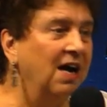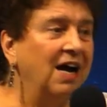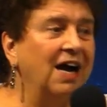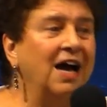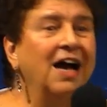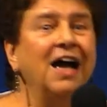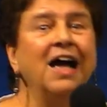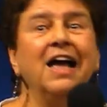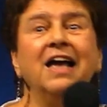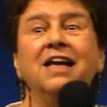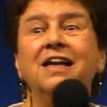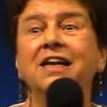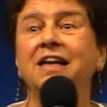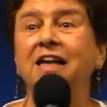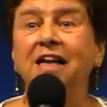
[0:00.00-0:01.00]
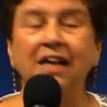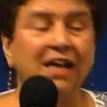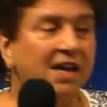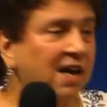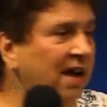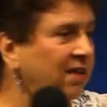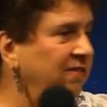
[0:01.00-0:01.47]
I
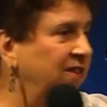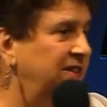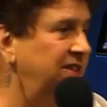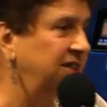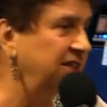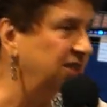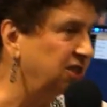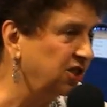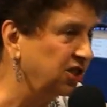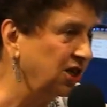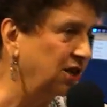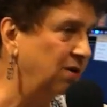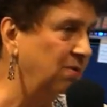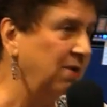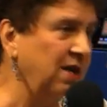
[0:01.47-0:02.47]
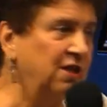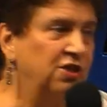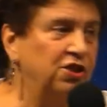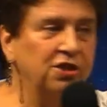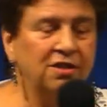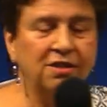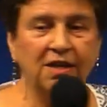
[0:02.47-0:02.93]
need this
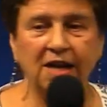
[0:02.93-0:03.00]
generation